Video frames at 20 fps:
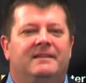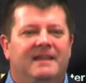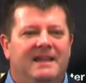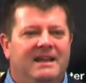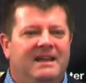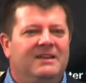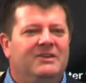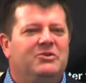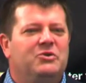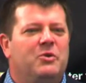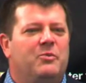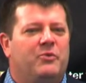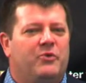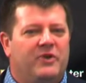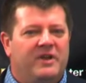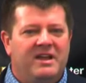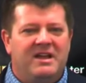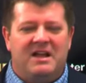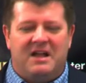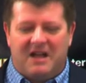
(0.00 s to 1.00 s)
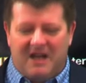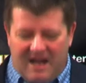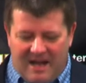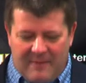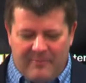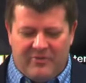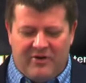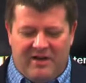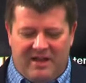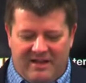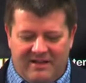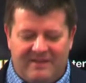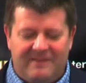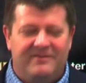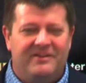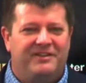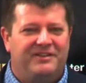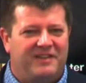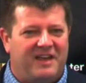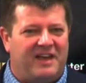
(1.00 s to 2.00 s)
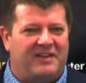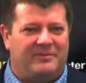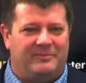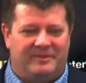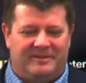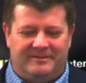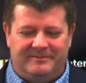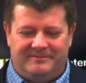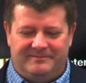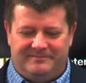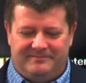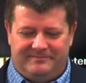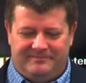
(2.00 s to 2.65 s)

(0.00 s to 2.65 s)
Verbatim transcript: leading to a pretty comprehensive assessment.